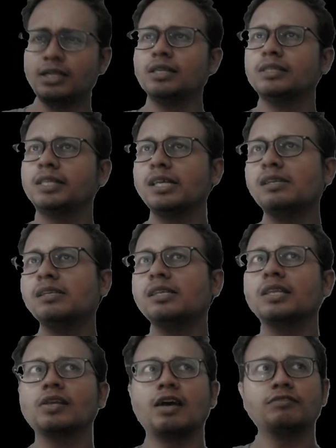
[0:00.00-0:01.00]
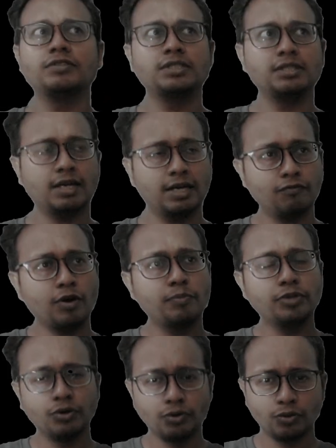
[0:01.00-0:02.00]
Then you have for
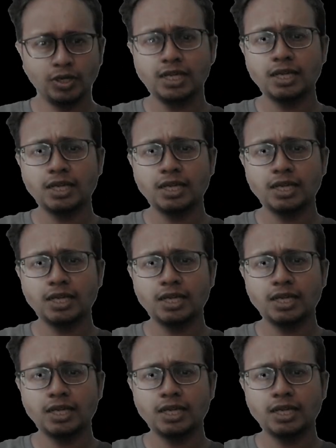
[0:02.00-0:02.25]
pure rolling,